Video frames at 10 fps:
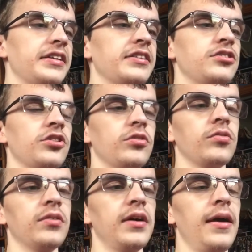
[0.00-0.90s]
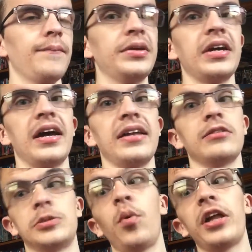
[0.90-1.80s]
these two, because, and
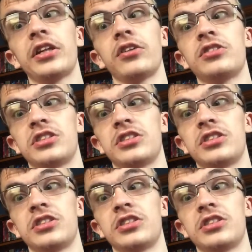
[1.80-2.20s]
spoilers,